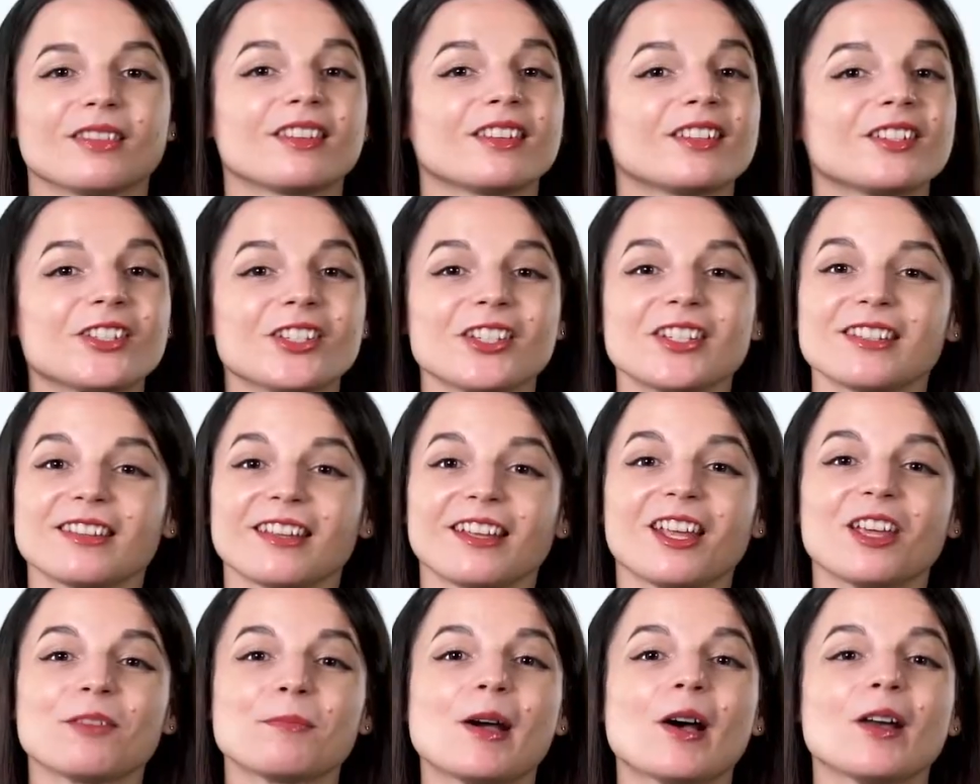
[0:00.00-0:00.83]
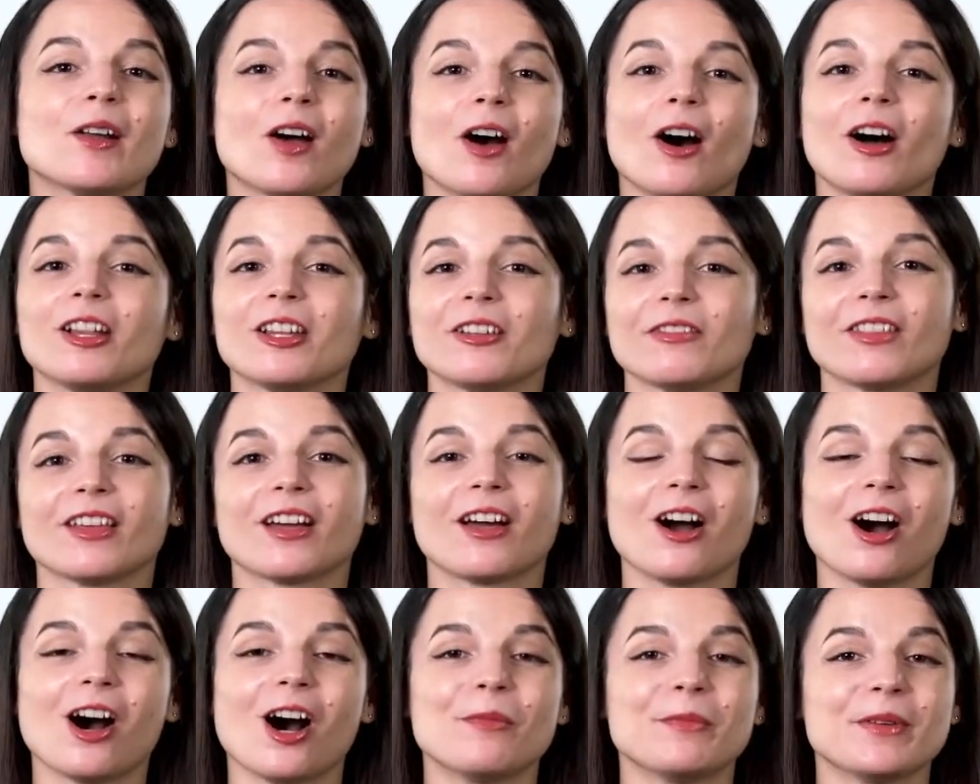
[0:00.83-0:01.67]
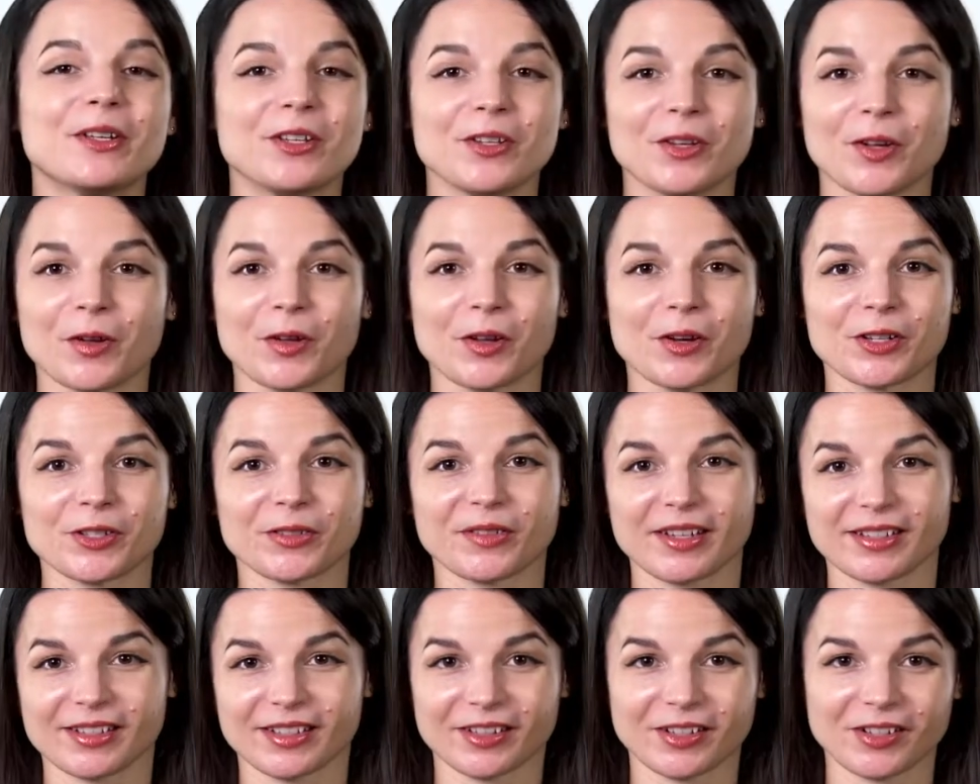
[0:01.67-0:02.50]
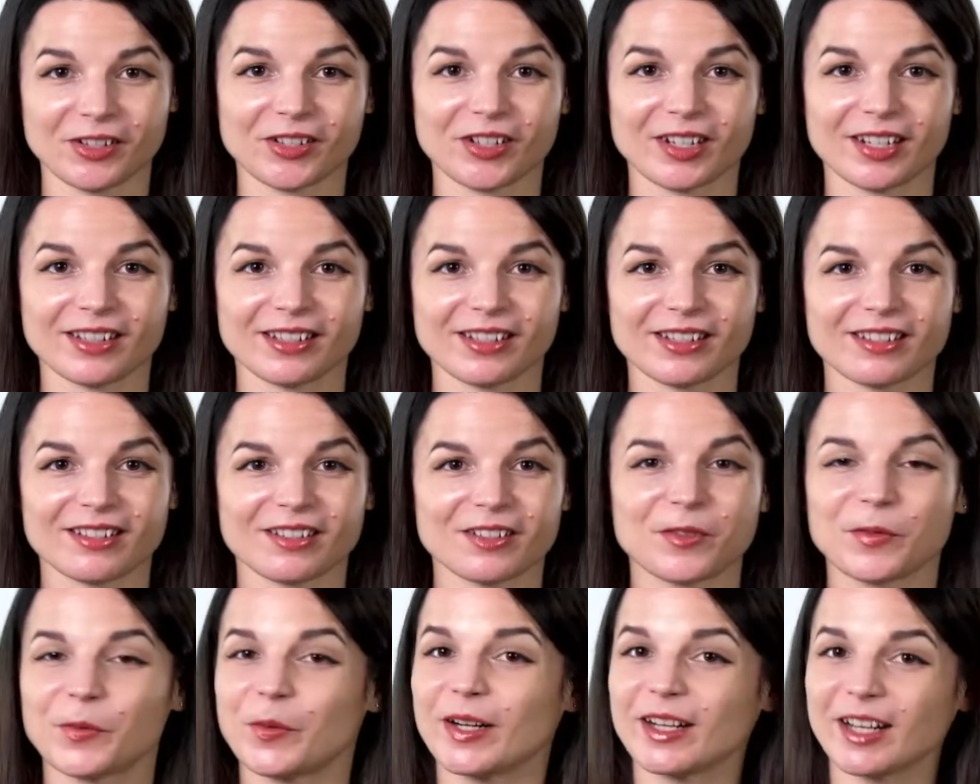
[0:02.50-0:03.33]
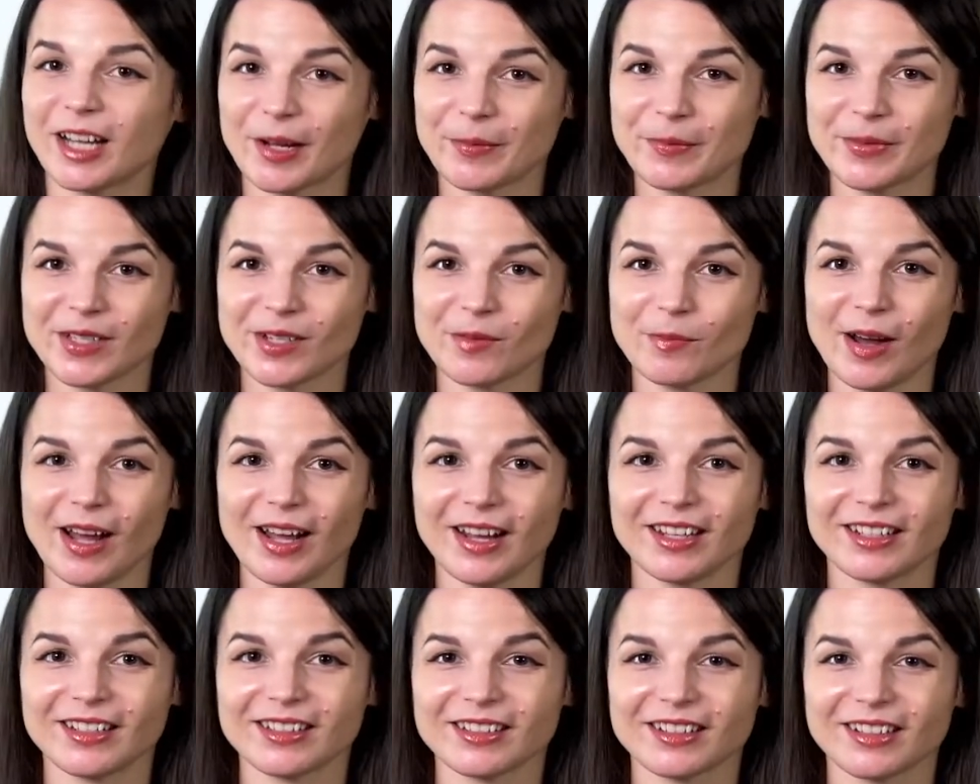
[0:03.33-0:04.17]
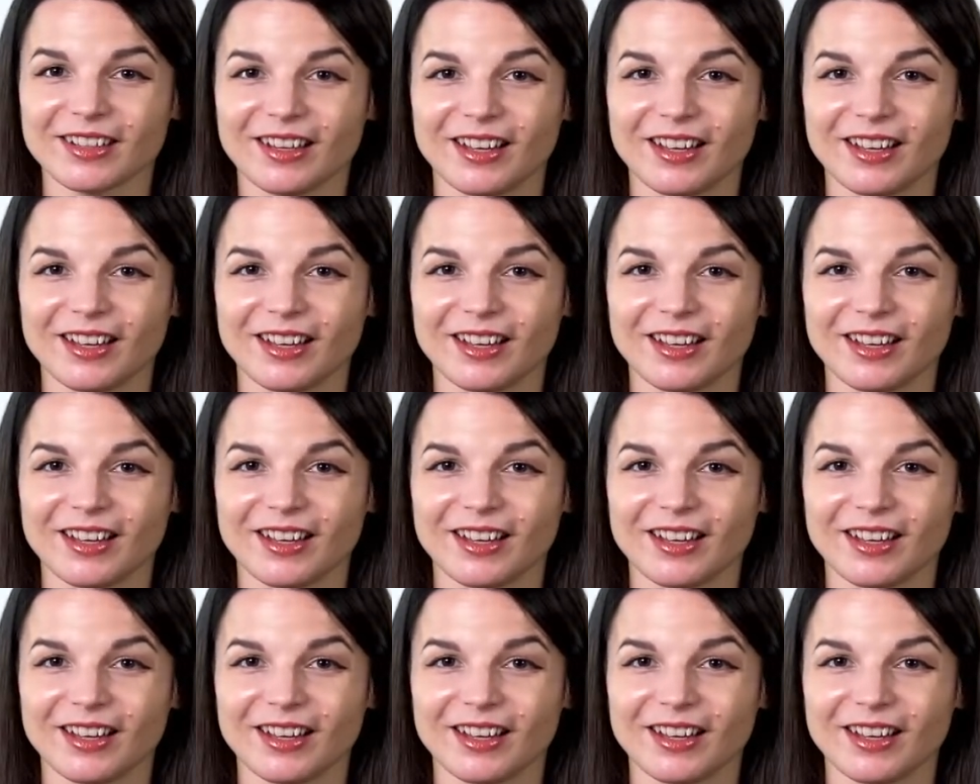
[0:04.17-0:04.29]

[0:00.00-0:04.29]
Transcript: Just think about all of the common New Year's resolutions. What comes to mind?